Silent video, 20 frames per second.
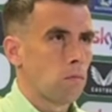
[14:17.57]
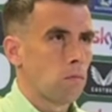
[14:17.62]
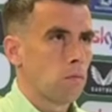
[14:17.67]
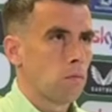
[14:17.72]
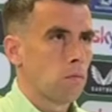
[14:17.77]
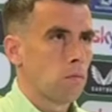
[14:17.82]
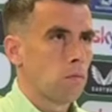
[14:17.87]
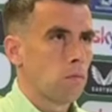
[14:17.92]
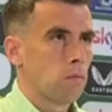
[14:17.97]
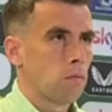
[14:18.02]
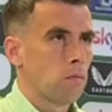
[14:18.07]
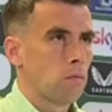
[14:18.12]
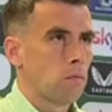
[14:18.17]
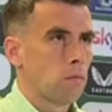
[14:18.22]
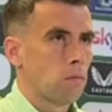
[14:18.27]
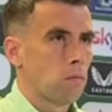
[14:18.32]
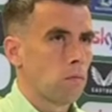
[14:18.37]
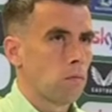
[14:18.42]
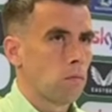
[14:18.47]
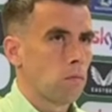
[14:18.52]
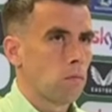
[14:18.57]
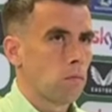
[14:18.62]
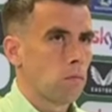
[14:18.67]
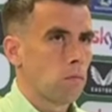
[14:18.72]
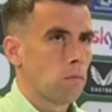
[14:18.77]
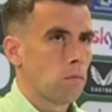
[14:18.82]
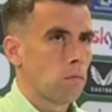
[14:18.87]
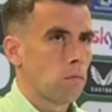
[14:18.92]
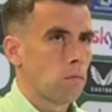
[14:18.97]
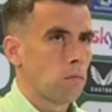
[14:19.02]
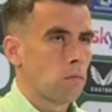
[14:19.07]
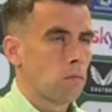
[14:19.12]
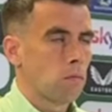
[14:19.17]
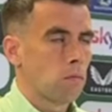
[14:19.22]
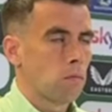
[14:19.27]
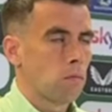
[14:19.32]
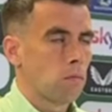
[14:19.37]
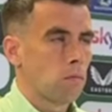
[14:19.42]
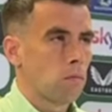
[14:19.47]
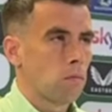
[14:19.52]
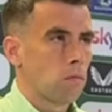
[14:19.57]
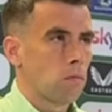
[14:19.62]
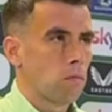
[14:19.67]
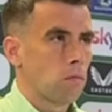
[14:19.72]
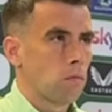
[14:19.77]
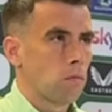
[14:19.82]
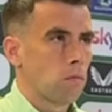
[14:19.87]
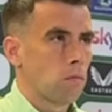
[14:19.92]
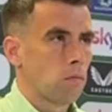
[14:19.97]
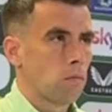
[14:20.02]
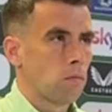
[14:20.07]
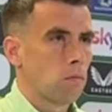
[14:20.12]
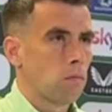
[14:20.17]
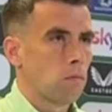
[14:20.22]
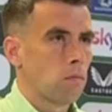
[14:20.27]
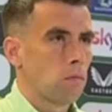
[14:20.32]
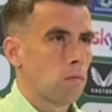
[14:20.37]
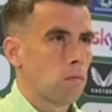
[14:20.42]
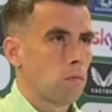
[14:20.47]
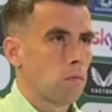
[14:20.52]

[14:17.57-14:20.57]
(silent)